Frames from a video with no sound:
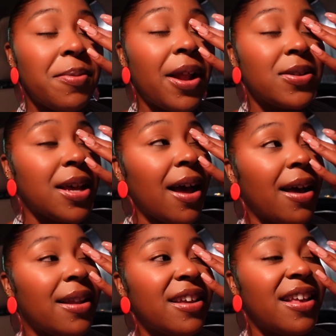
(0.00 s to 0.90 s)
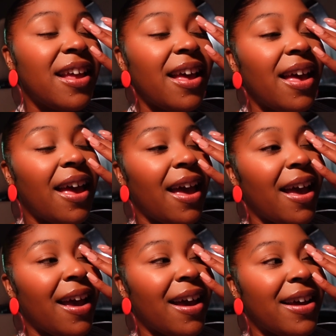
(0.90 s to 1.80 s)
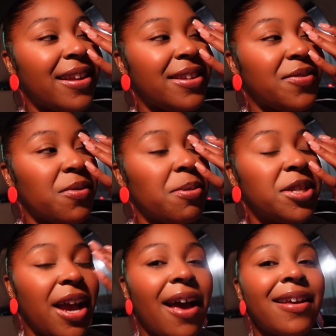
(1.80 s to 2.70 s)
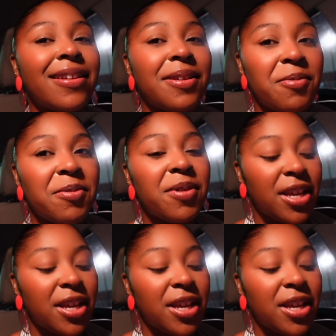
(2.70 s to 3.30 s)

outside, and we've been chatting, and we've been